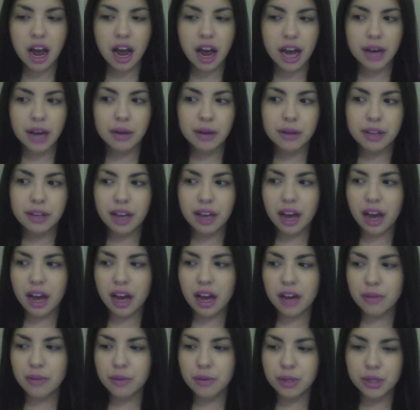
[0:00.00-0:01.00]
I only
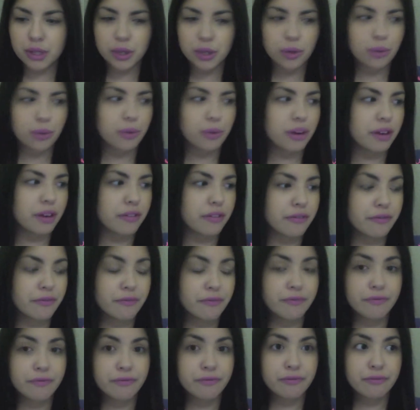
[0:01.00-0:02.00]
have one, two, three,
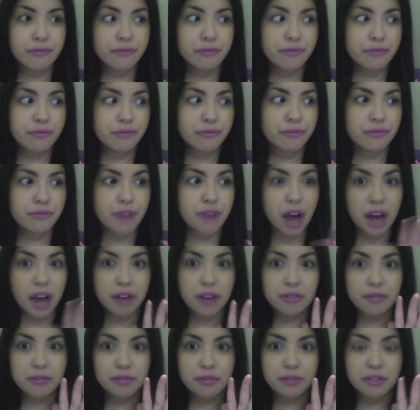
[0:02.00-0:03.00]

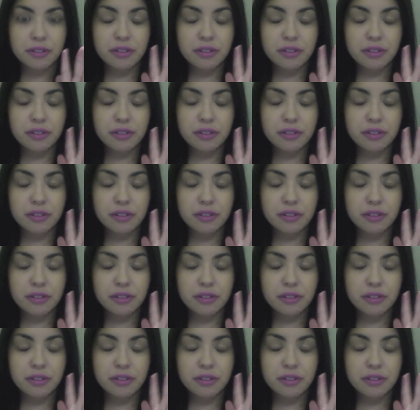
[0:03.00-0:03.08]
five